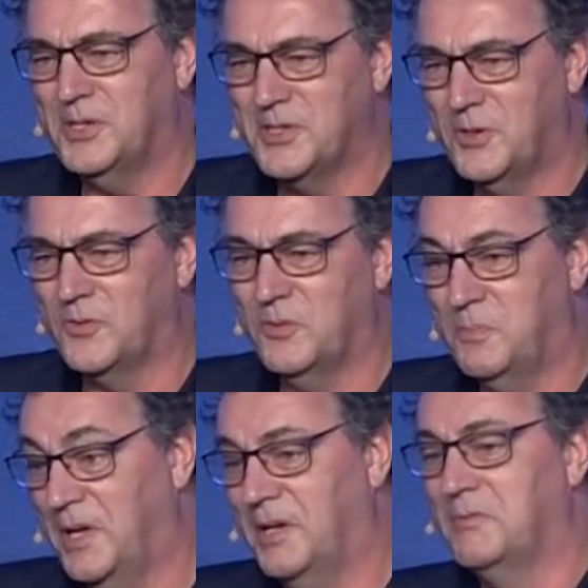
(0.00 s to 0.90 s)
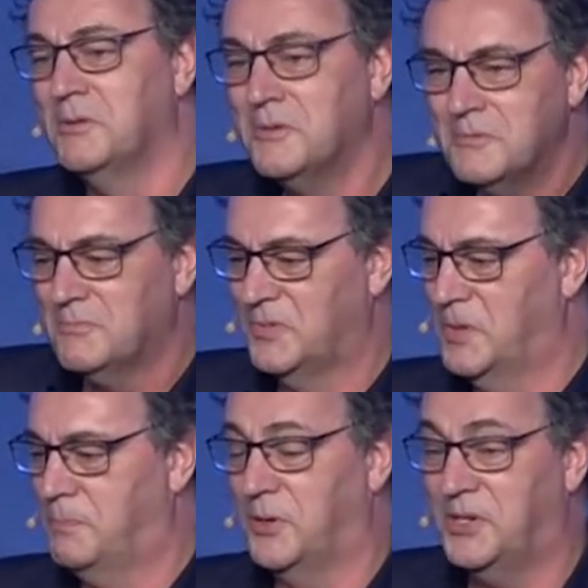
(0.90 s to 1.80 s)
is going to be the
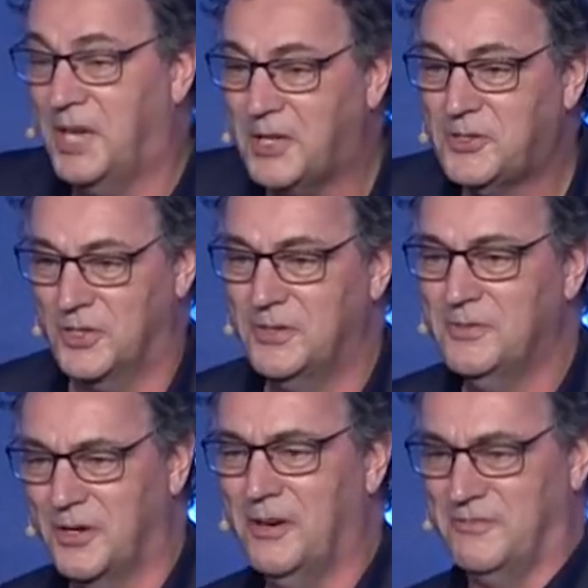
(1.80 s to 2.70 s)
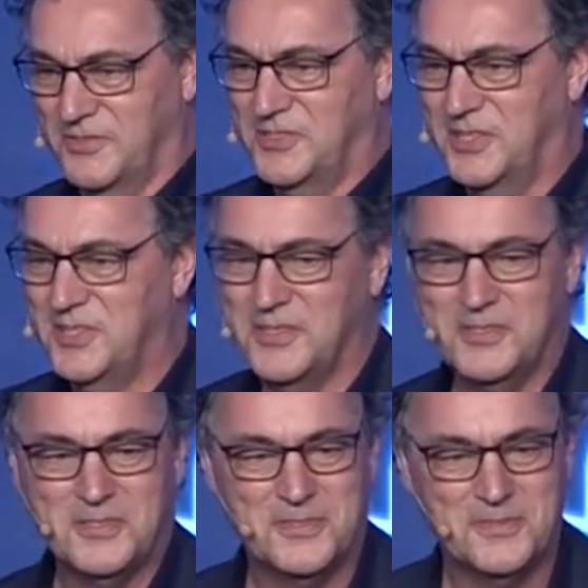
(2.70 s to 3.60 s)
protection of
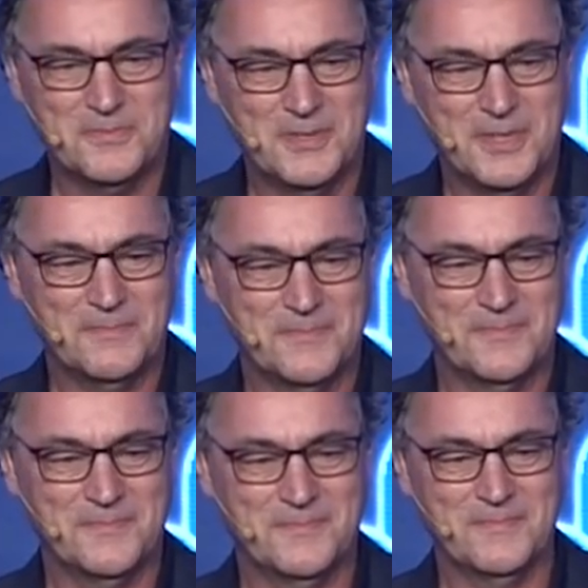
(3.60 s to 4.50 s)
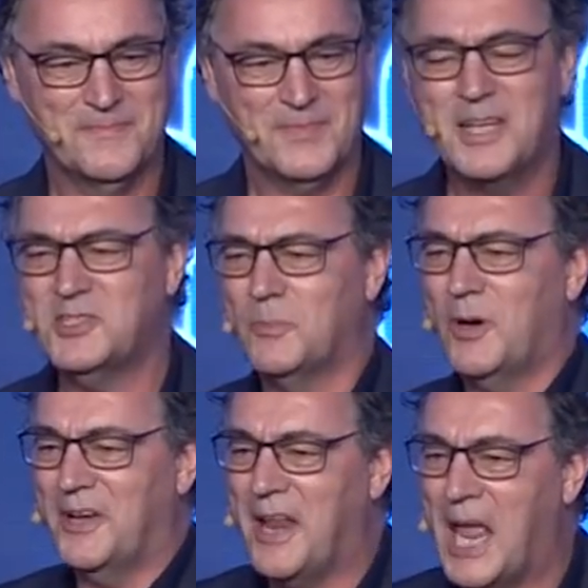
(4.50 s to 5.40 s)
citizens? Right? It's
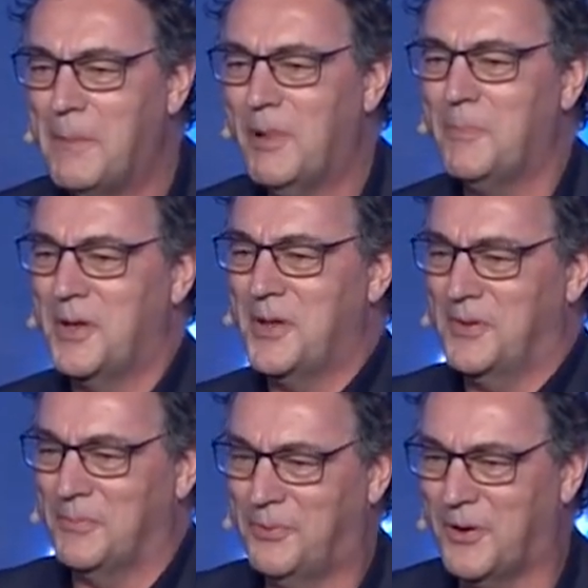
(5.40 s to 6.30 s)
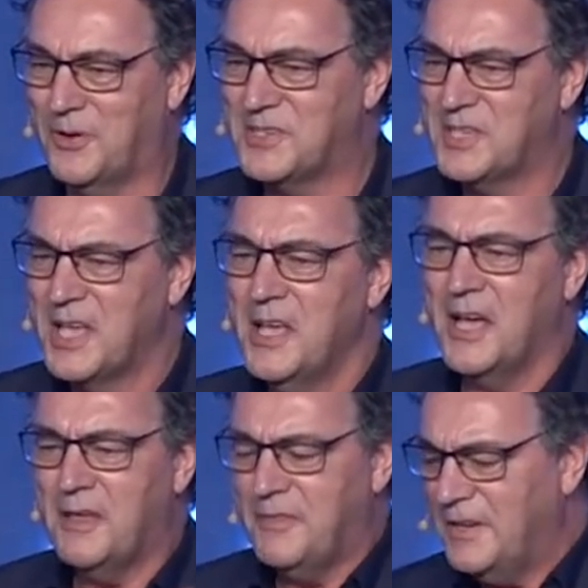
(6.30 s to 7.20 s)
about enablement and progress.
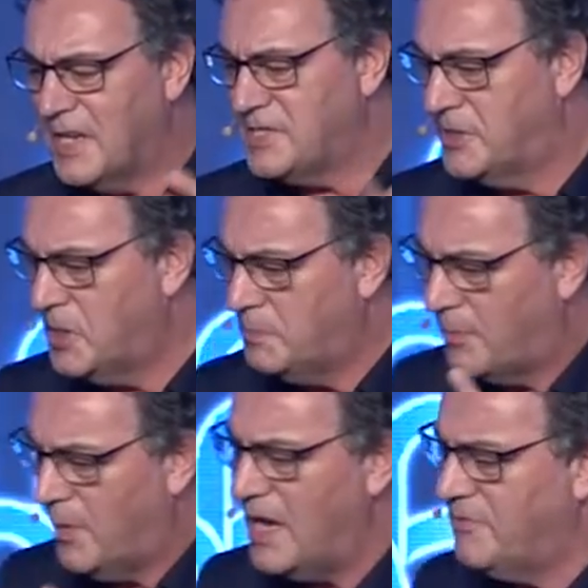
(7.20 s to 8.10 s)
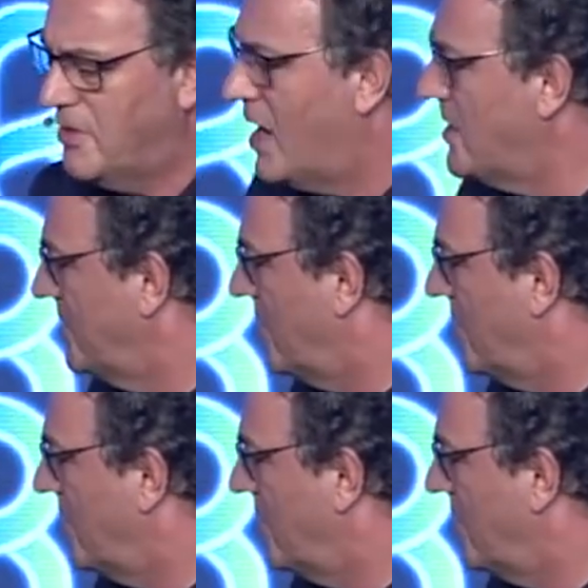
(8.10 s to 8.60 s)
I think that's good, but we have to ask a